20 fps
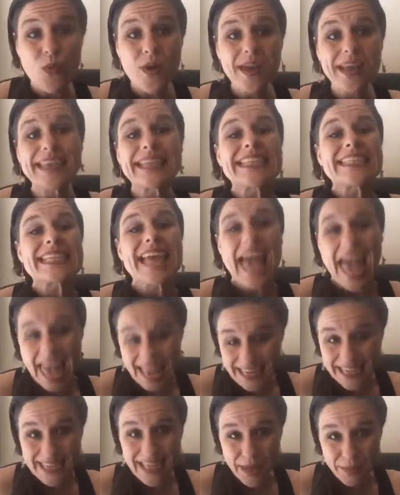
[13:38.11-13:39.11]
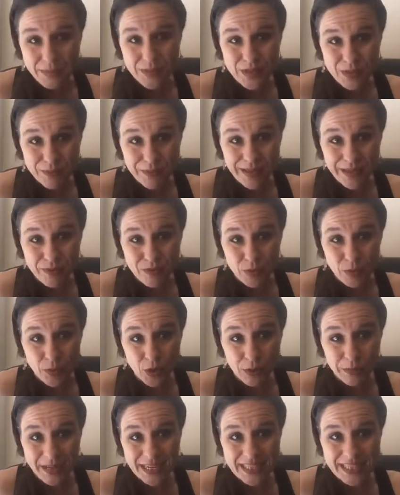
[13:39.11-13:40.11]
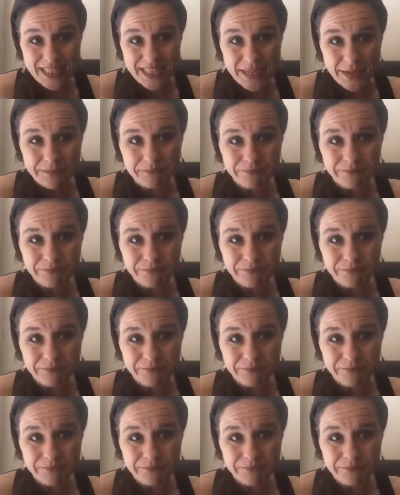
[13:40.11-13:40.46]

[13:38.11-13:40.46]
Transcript: intend them to be for permanency?